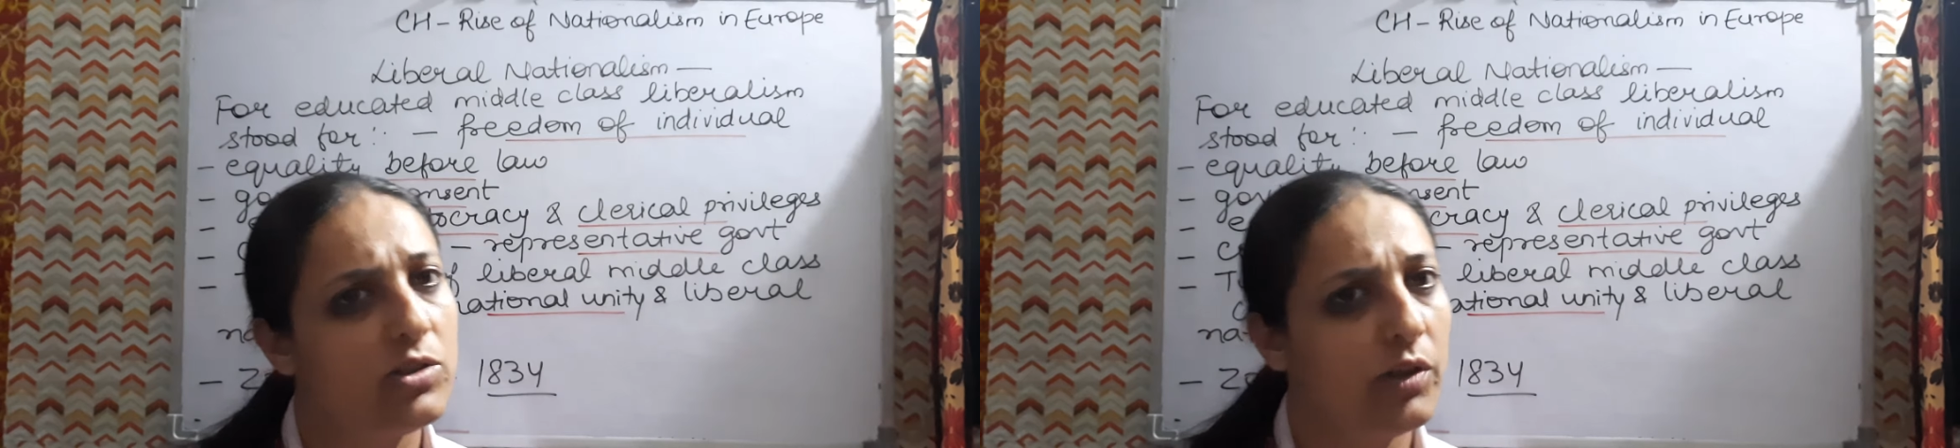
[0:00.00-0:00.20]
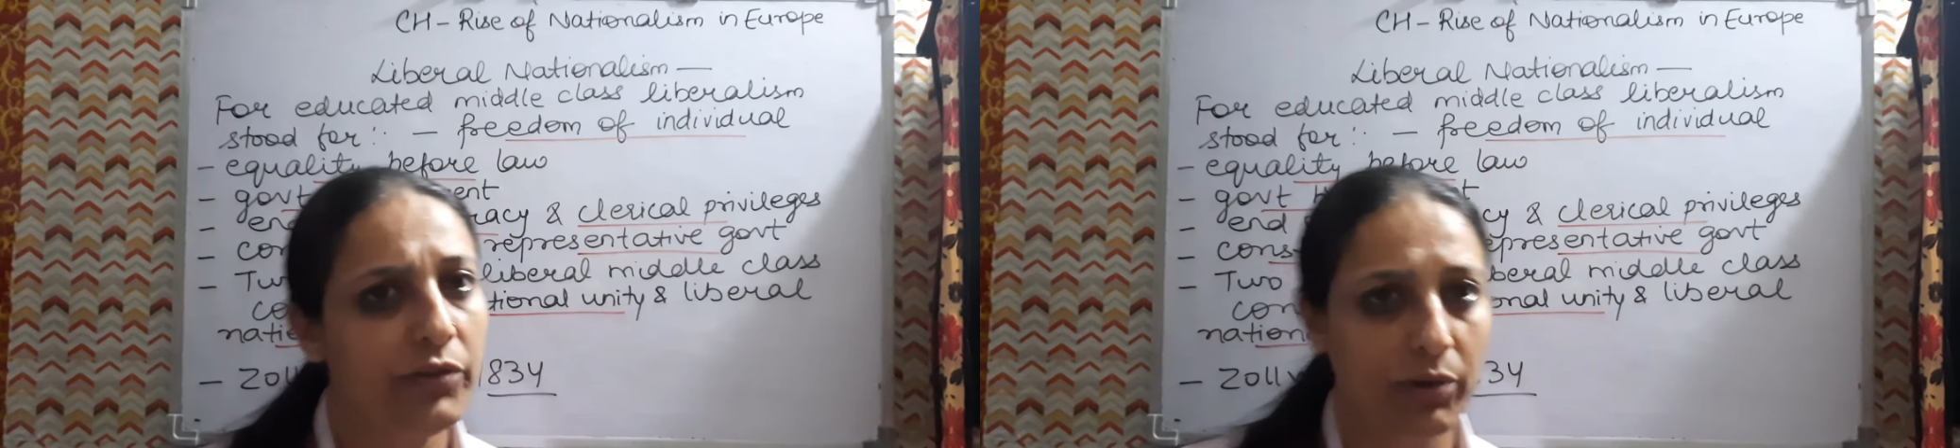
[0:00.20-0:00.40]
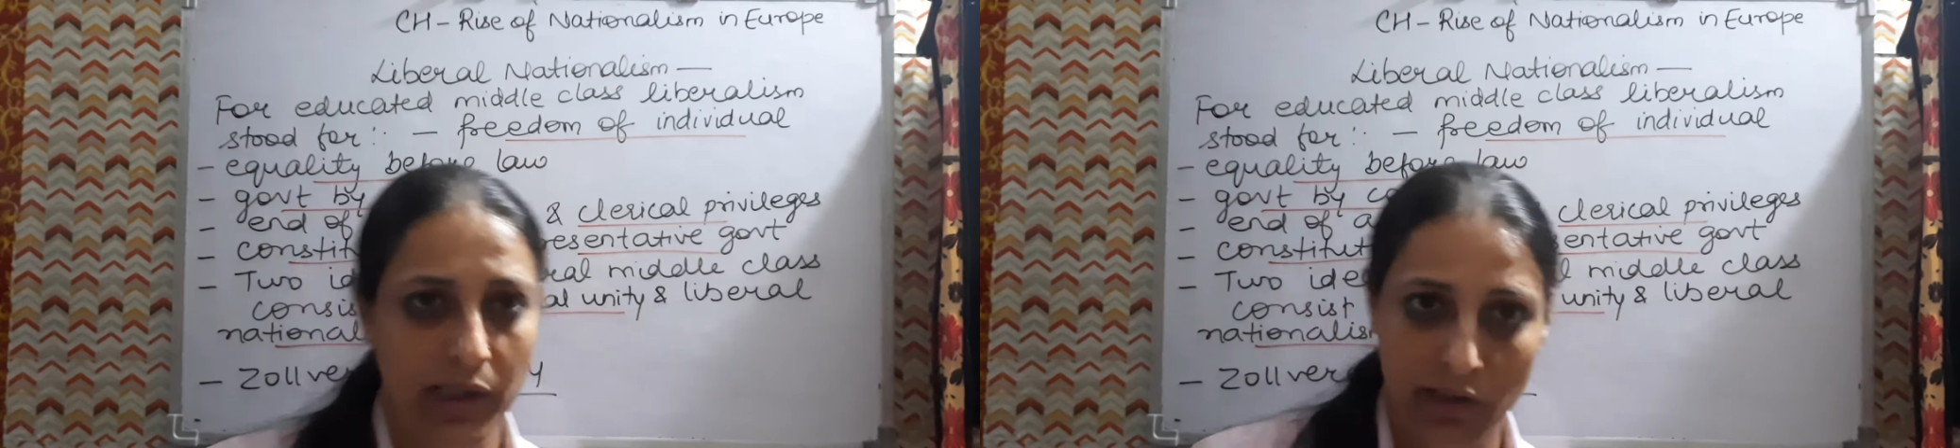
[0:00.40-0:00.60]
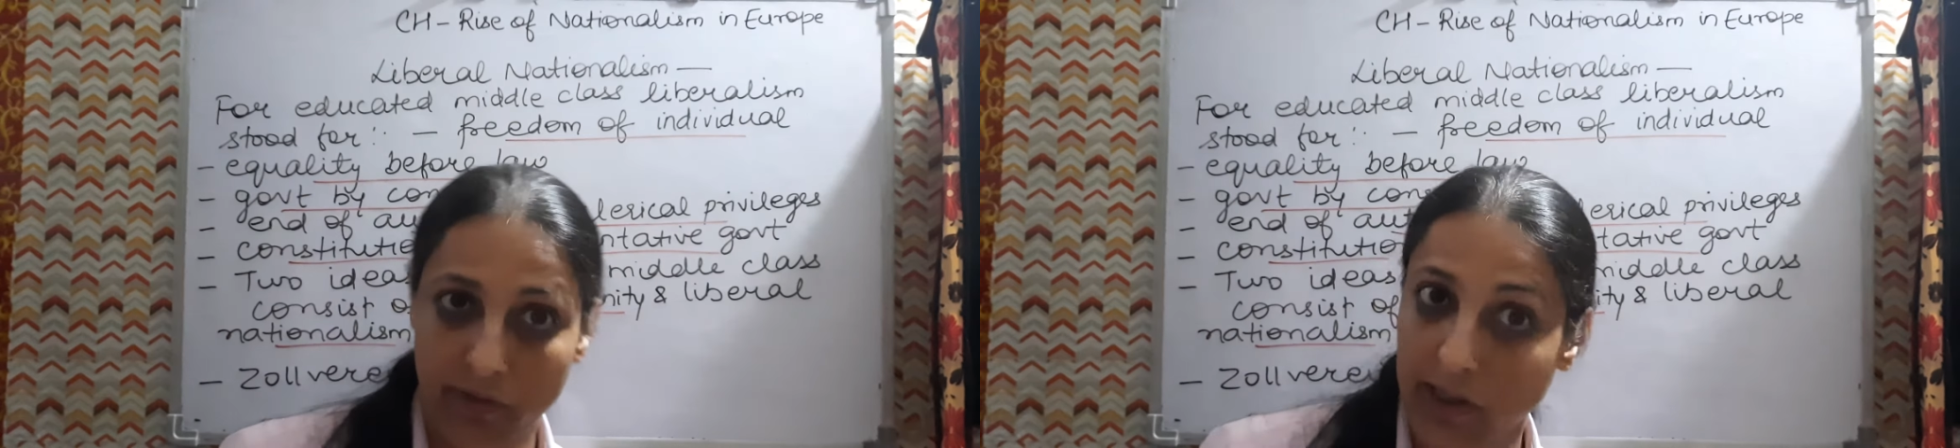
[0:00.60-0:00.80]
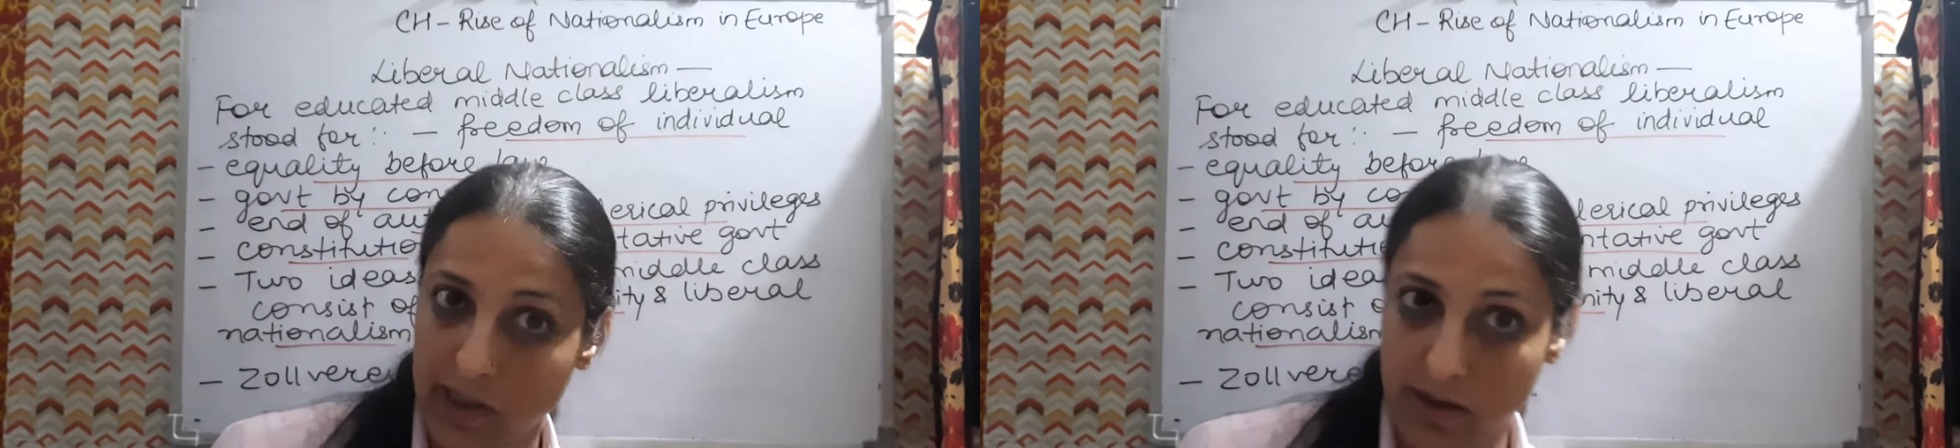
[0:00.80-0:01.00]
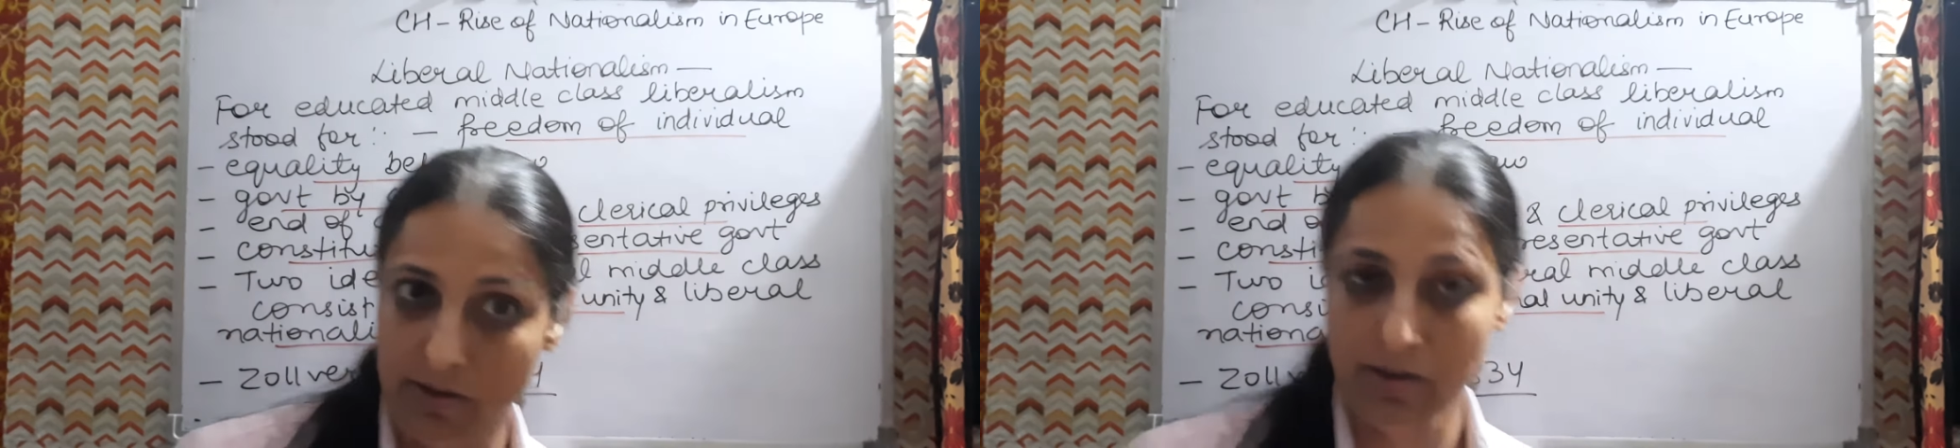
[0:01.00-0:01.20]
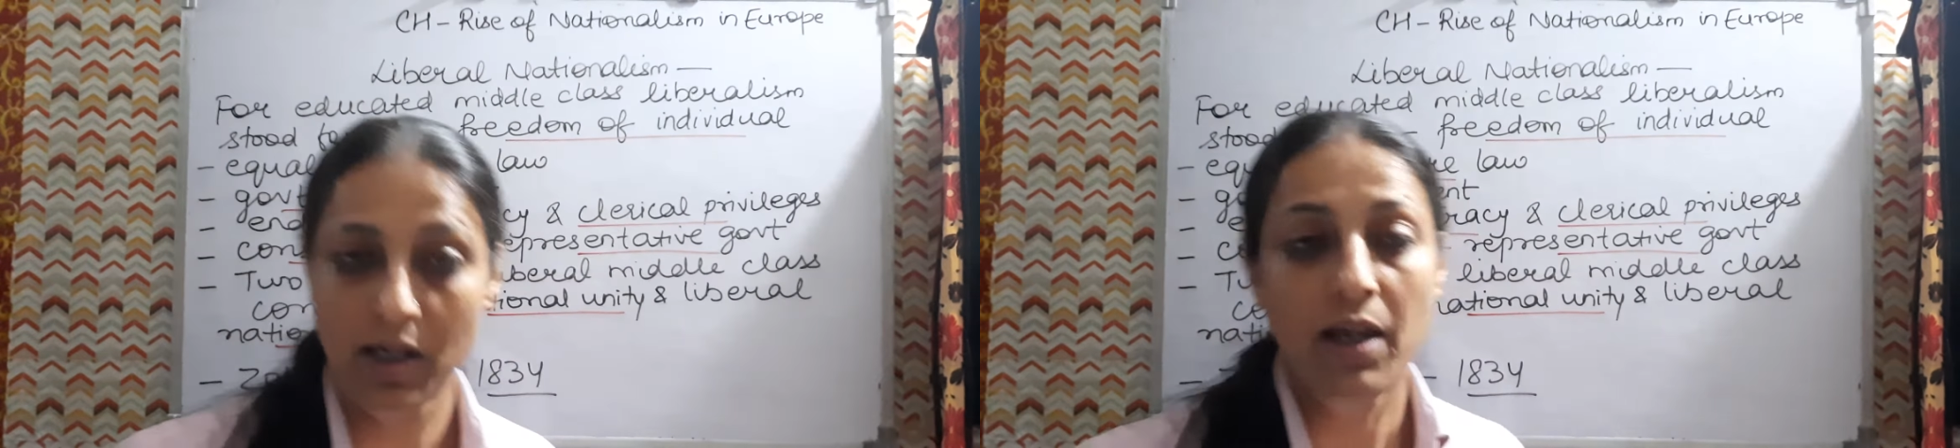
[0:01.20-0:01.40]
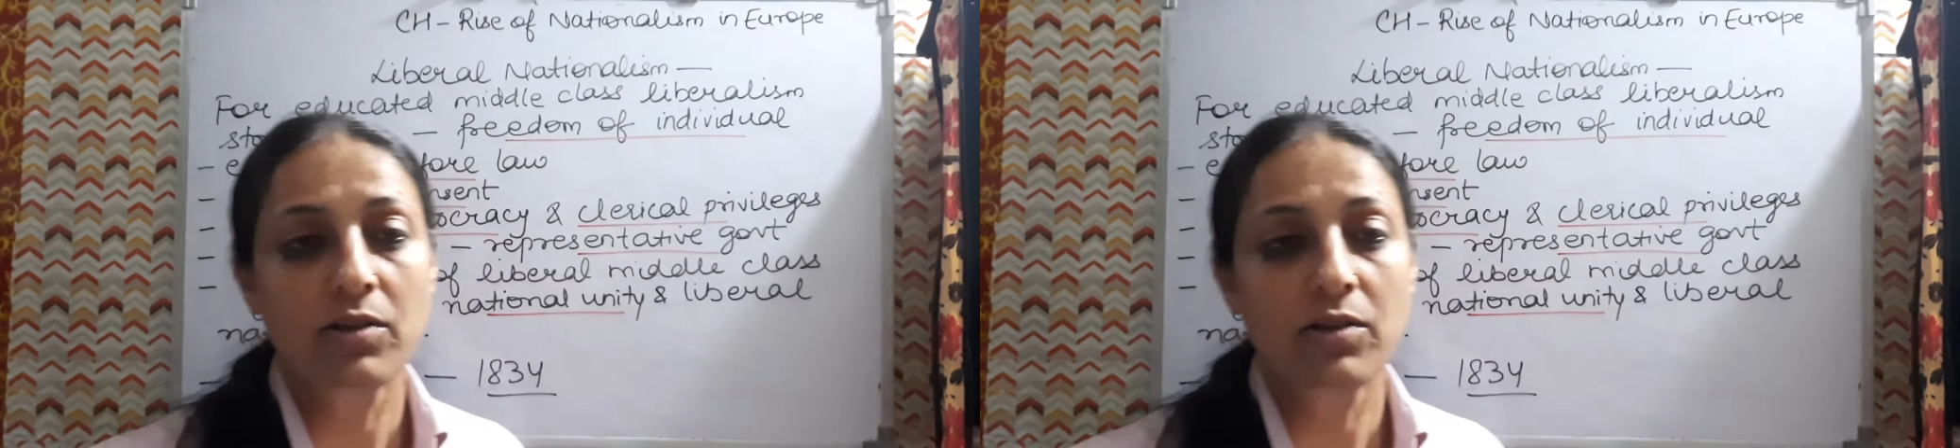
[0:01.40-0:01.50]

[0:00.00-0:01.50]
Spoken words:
of 21 years.